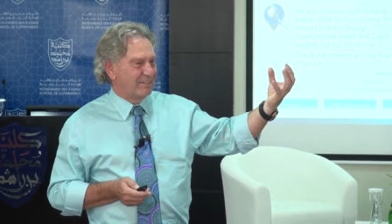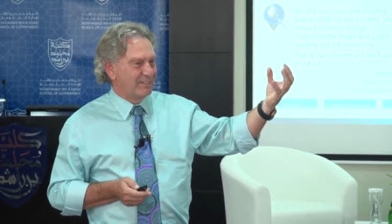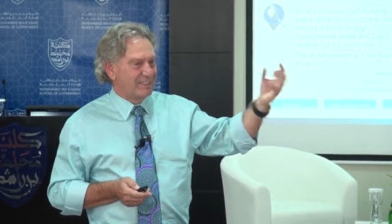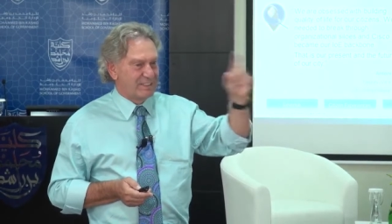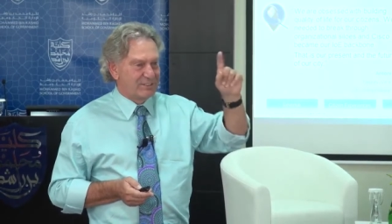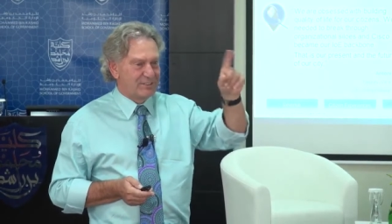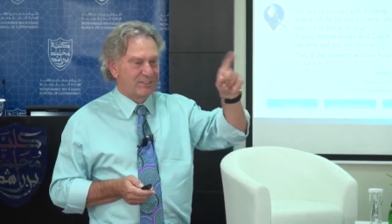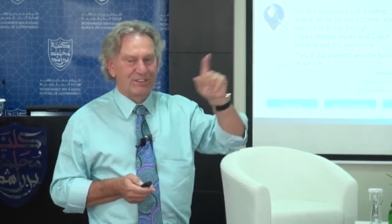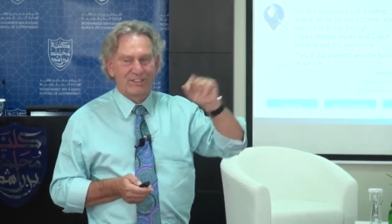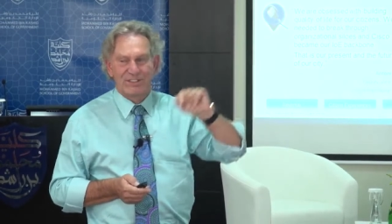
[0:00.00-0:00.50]

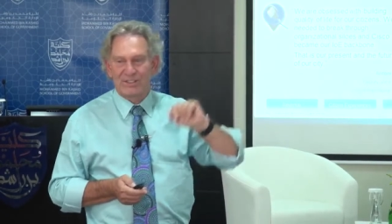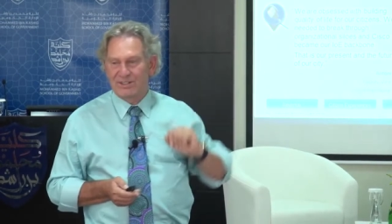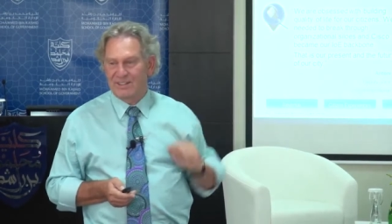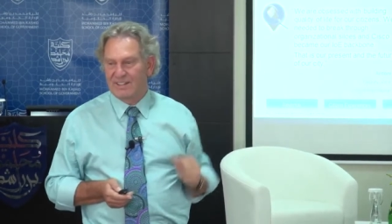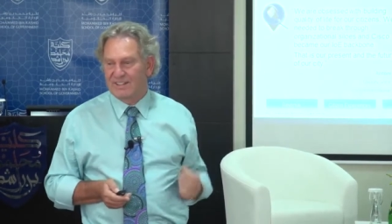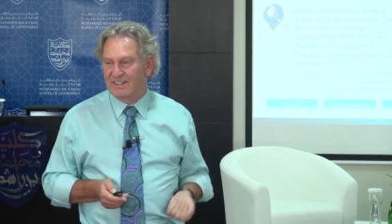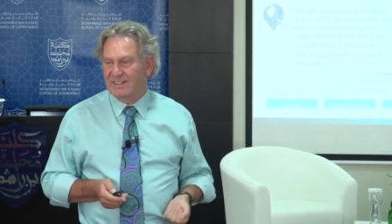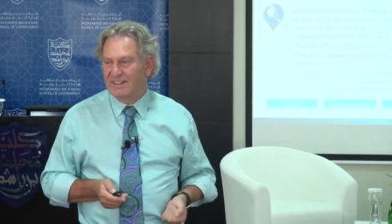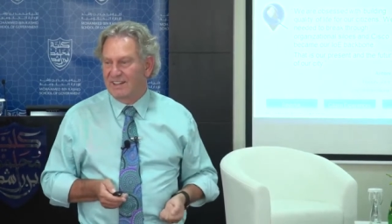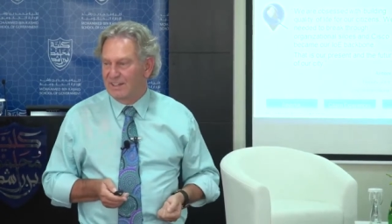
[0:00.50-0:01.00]
Did you know
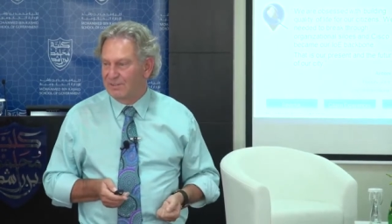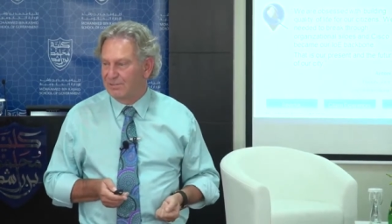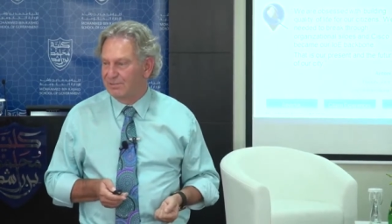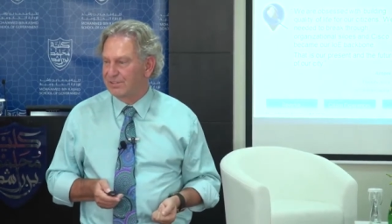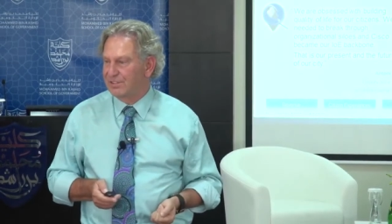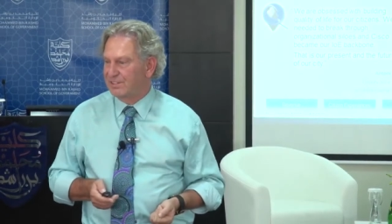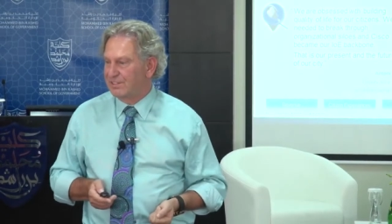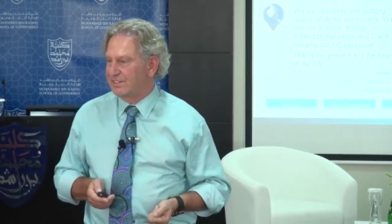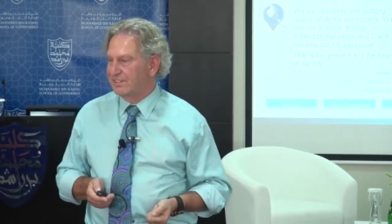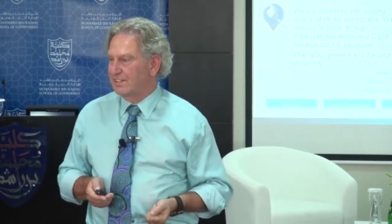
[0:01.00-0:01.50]
that an
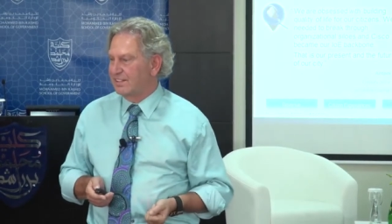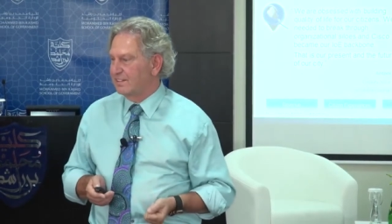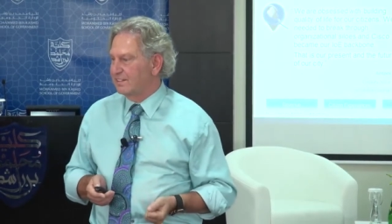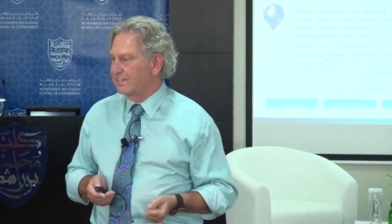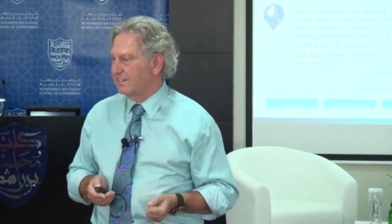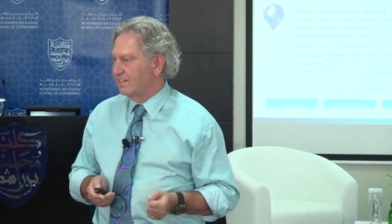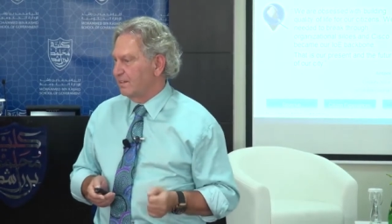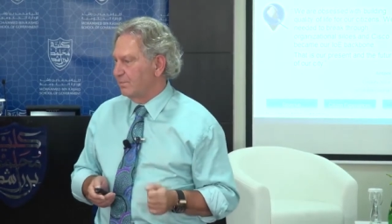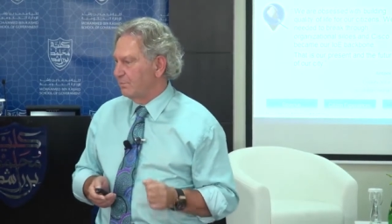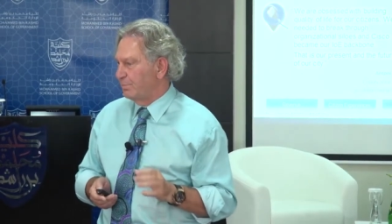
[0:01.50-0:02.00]
average
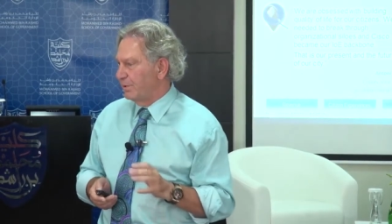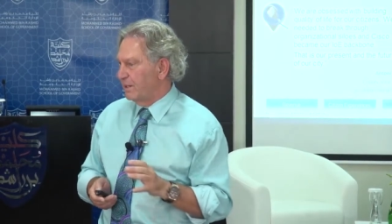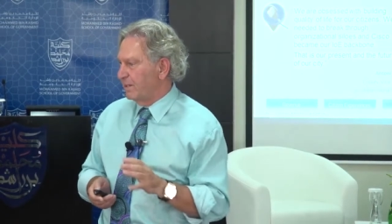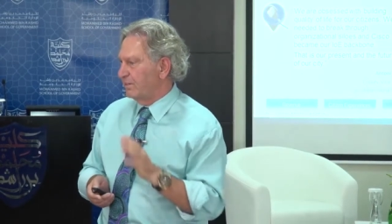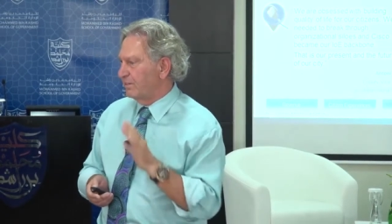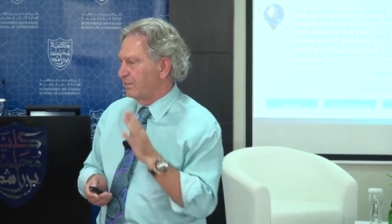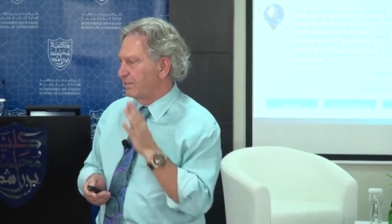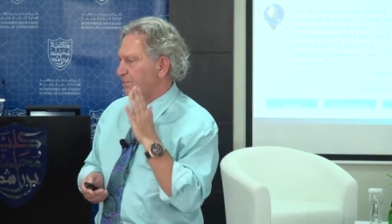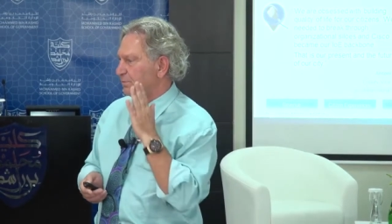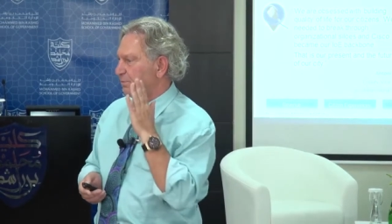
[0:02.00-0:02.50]
citizen in
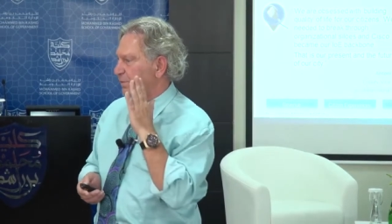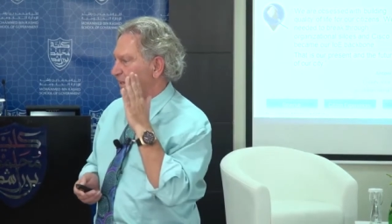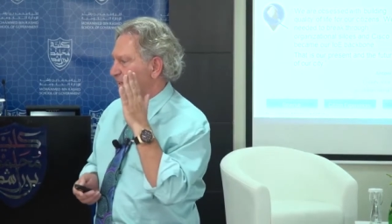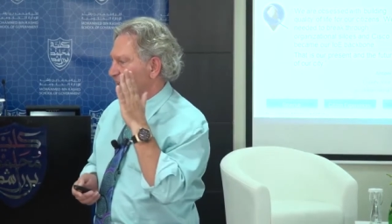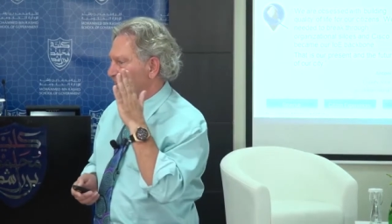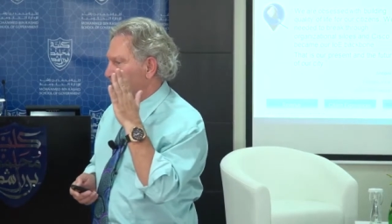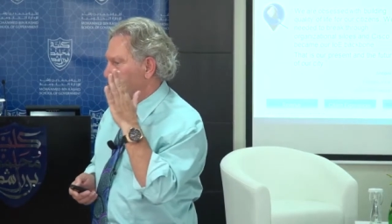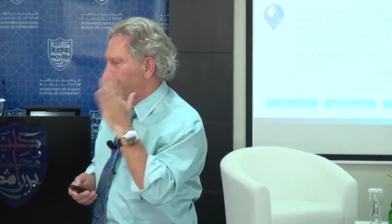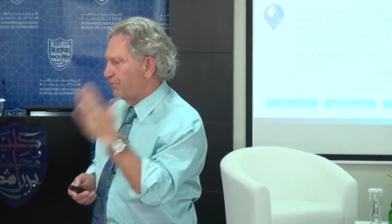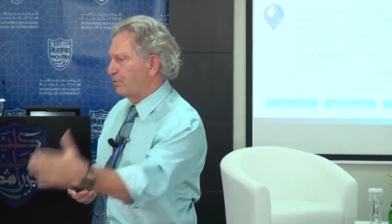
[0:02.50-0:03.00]
Paris is
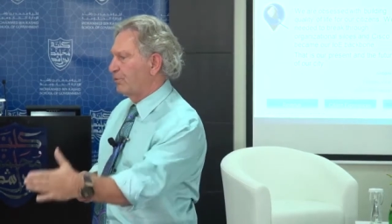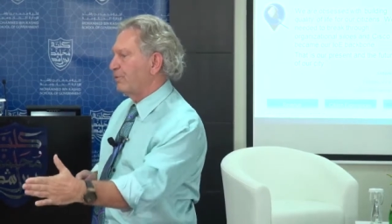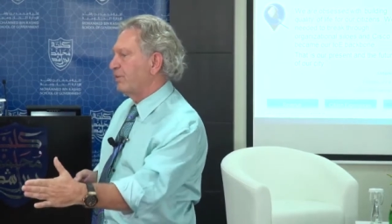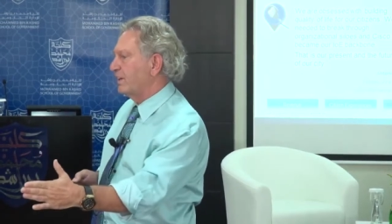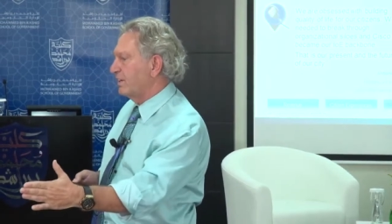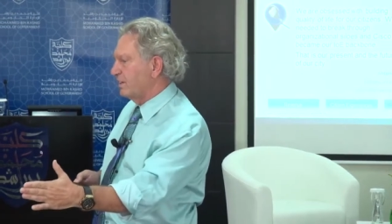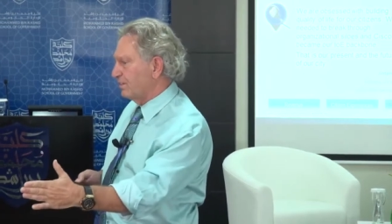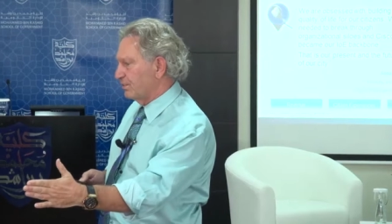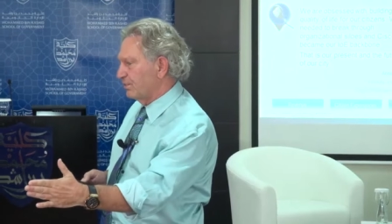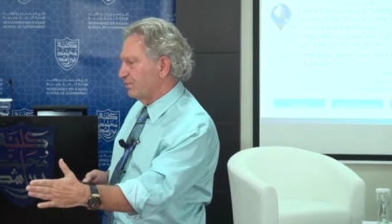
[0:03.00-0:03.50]
spending four
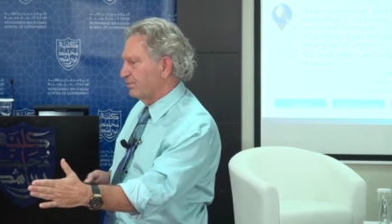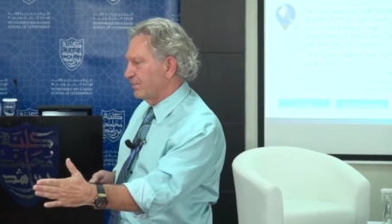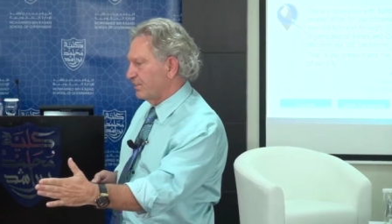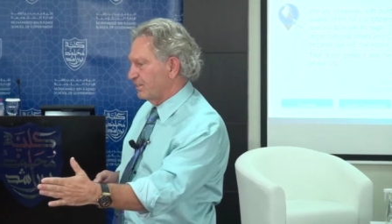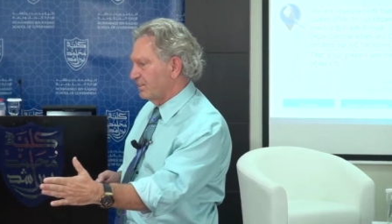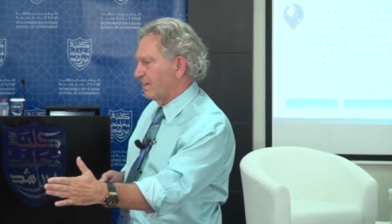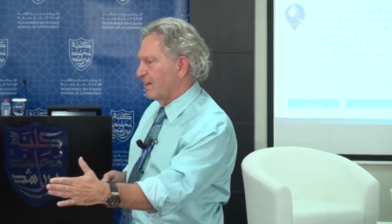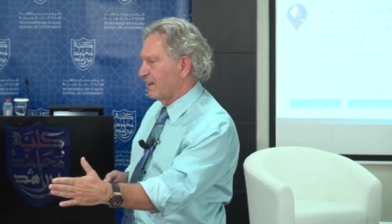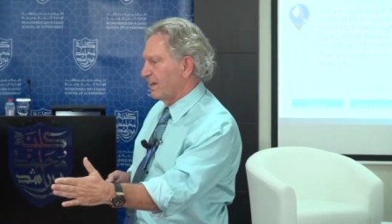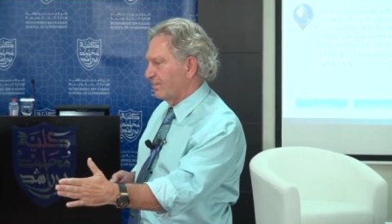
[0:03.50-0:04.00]
years of
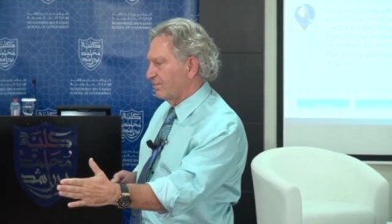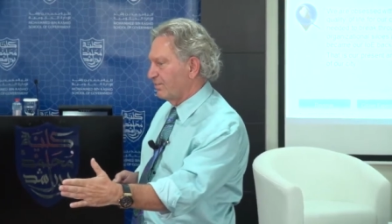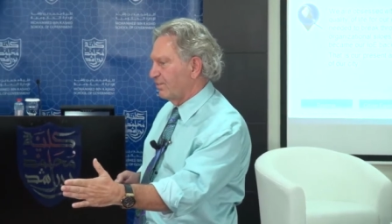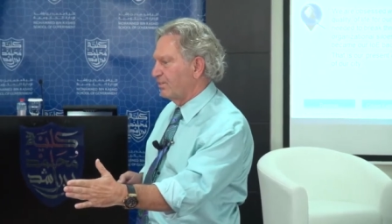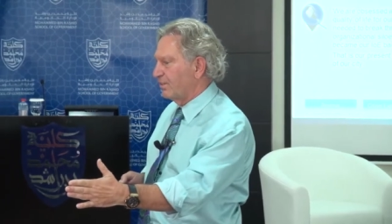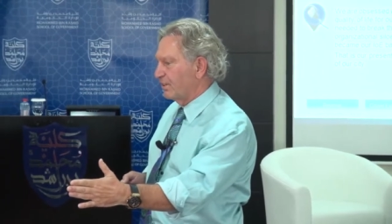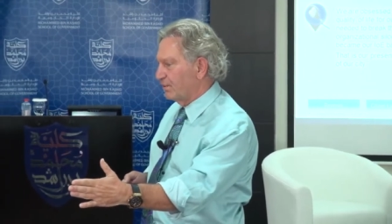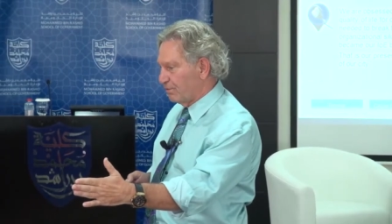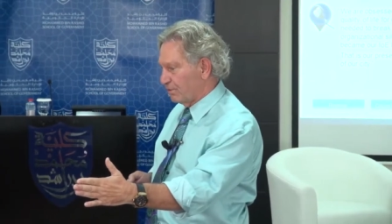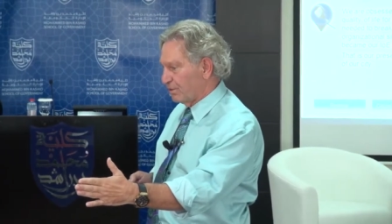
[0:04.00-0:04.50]
his life
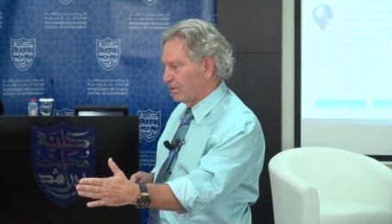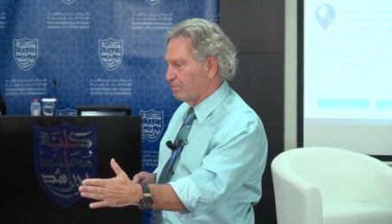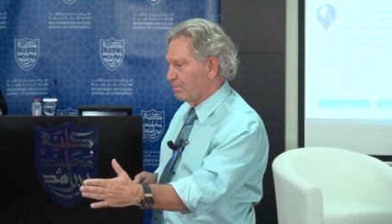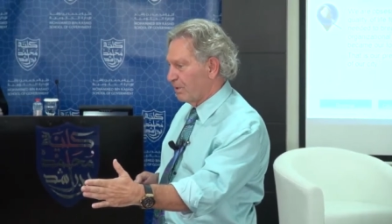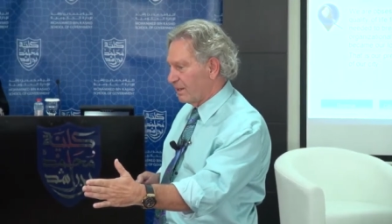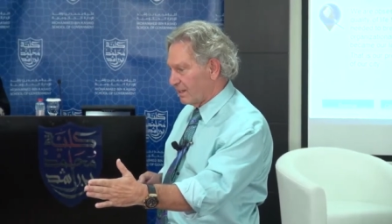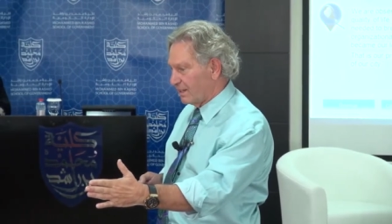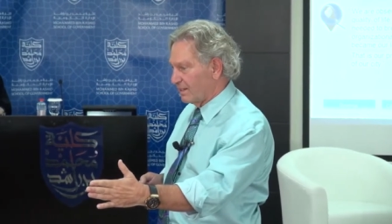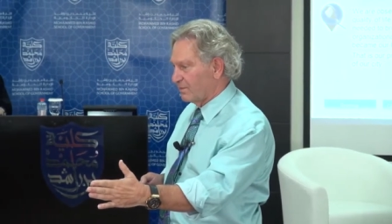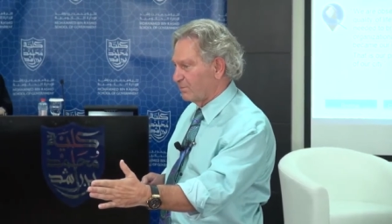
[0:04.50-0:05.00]
looking for a
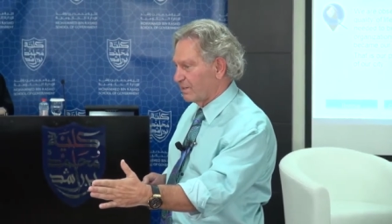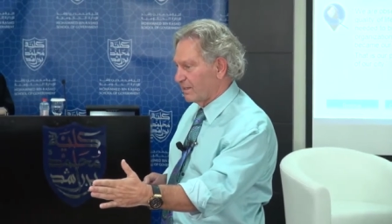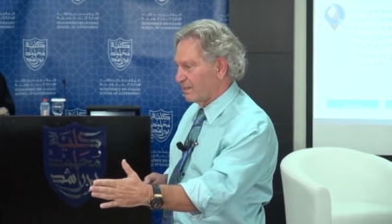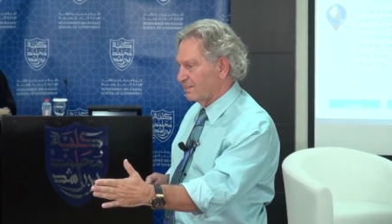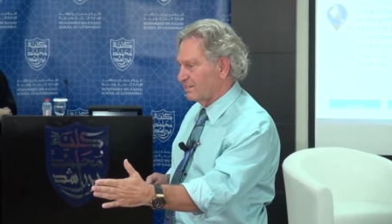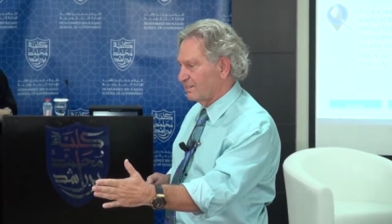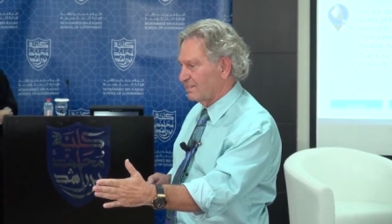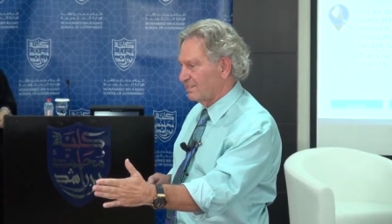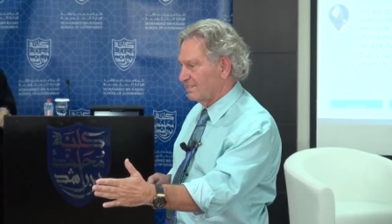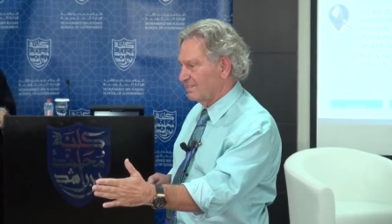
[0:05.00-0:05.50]
parking
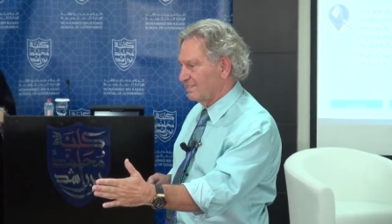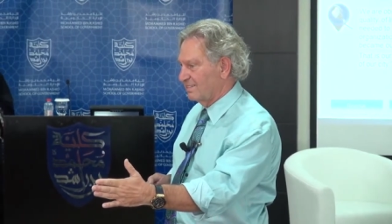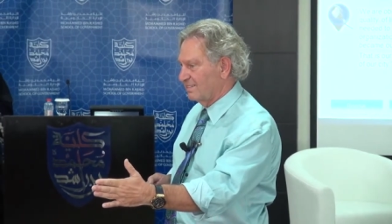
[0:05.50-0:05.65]
place?